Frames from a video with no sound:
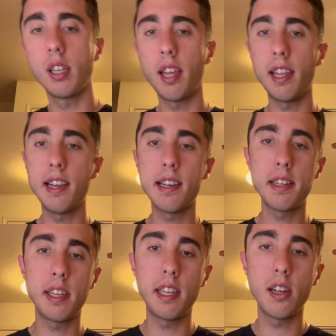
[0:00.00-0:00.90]

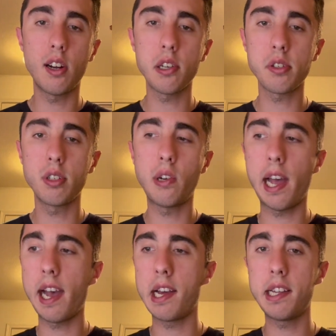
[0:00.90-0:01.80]
And he also
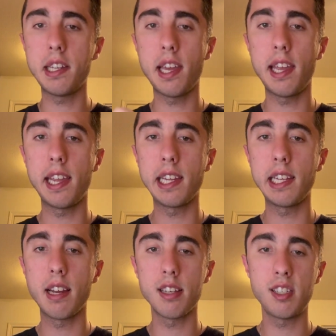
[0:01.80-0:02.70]
had a
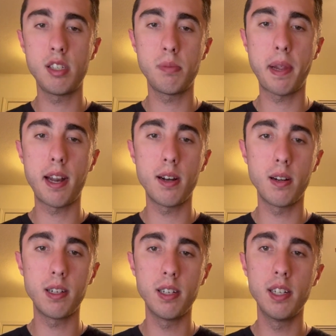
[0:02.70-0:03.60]

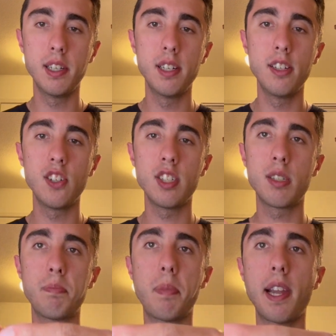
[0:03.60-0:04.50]
spare
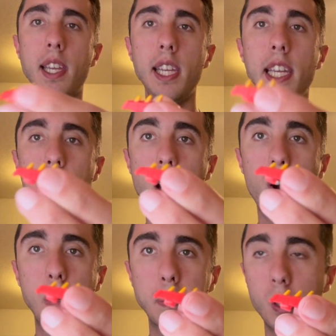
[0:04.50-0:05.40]
spiky
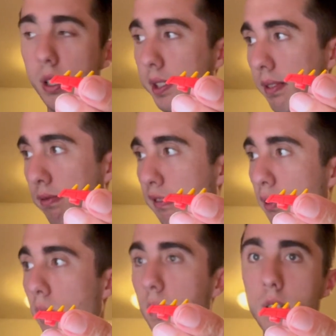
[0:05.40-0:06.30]
arm guard
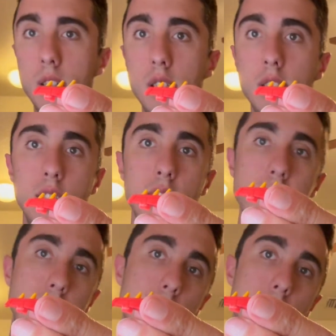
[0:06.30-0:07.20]
for
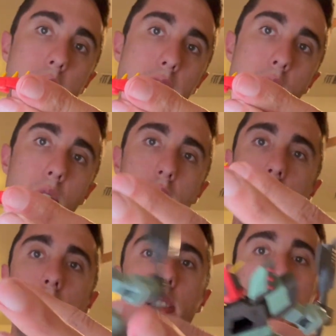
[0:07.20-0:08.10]
the Neros
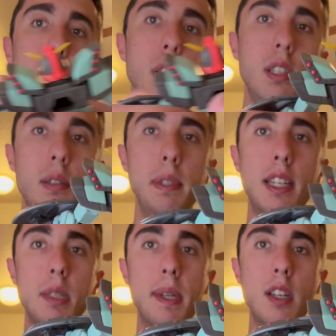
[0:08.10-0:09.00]
Gundam,
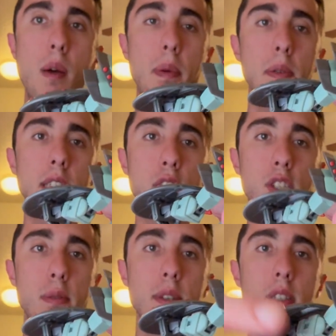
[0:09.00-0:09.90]
because my copy was
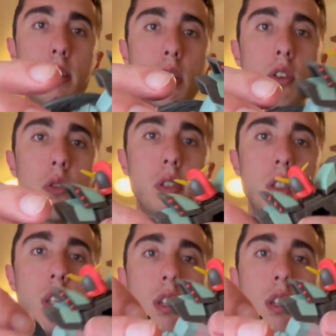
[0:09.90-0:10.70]
actually missing those.